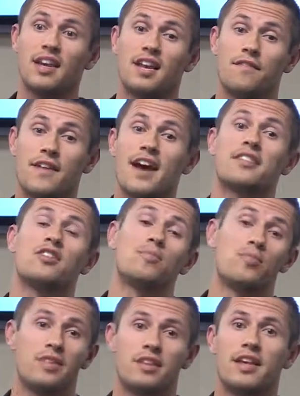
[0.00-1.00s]
In fact,
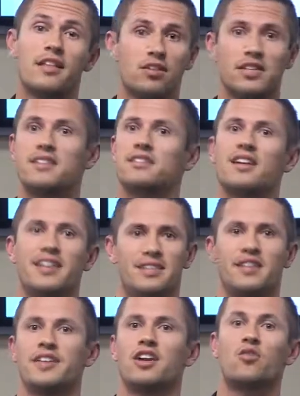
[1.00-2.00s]
they did studies
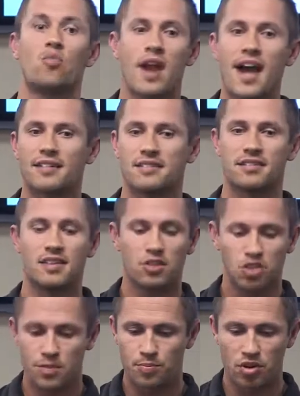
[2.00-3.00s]
again on rats,
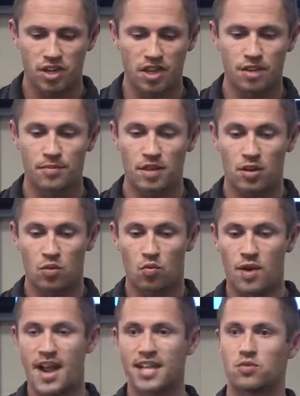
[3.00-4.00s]
just putting
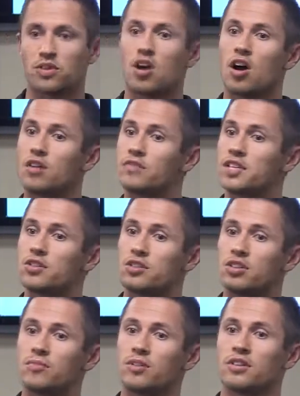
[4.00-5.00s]
rats with all of these
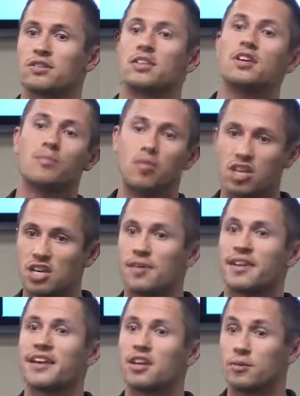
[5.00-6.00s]
tumors, putting them
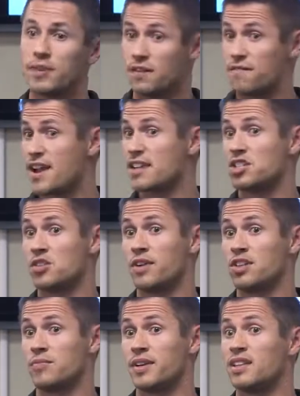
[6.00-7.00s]
on an intermittent fasting
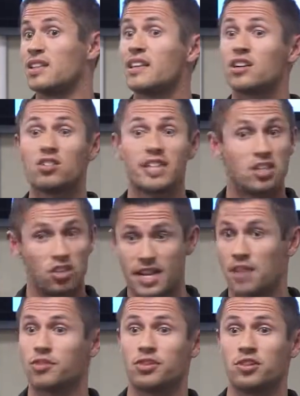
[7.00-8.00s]
regimen, literally took out their